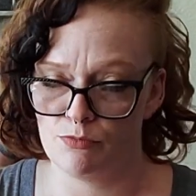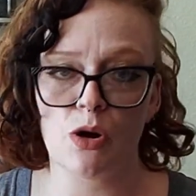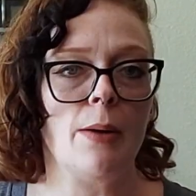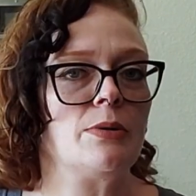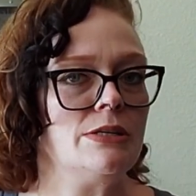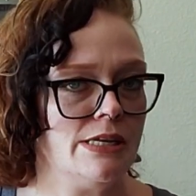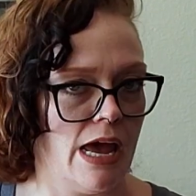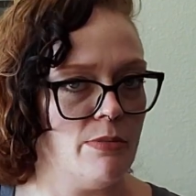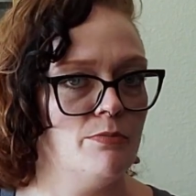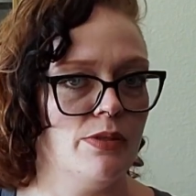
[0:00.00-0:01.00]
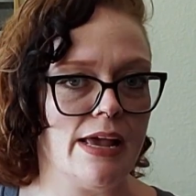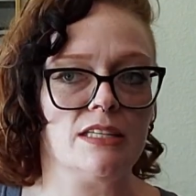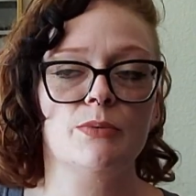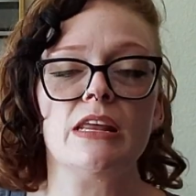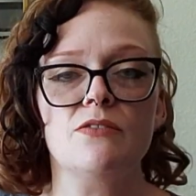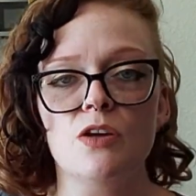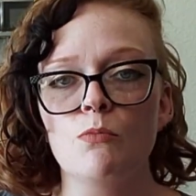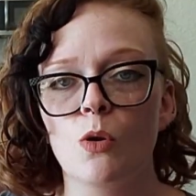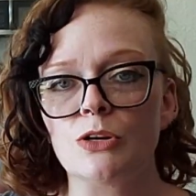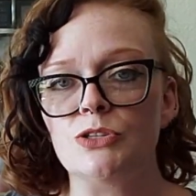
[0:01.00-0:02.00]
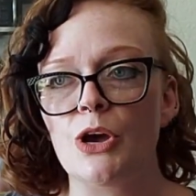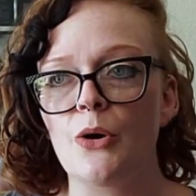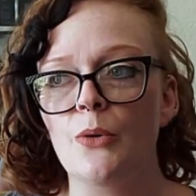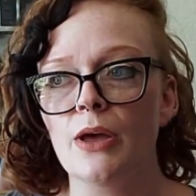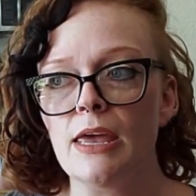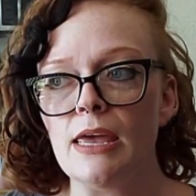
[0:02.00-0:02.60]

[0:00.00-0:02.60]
proper time and place, but even more so,